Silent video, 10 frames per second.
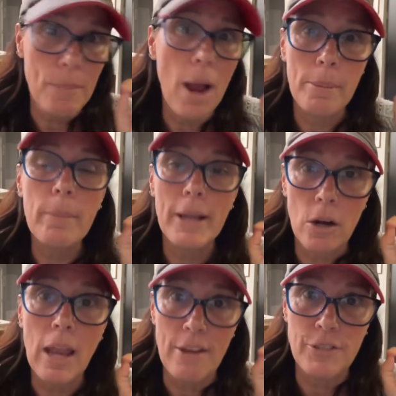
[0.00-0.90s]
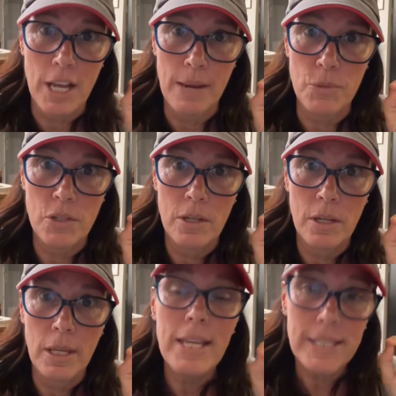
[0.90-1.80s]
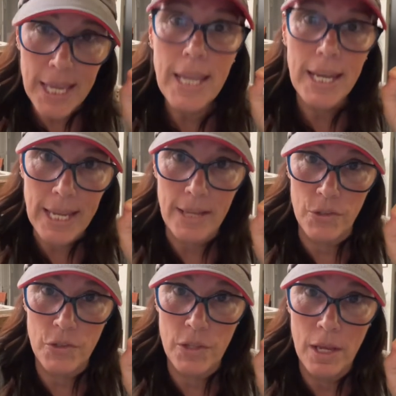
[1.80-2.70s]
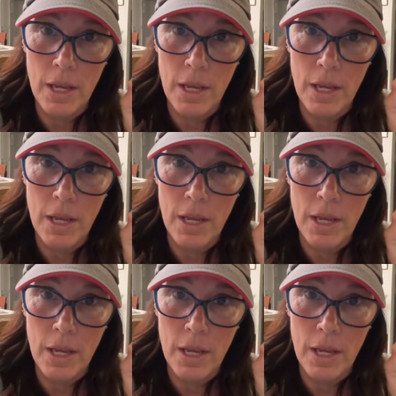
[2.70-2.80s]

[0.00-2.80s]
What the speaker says: probably our lifetimes. He's hideous.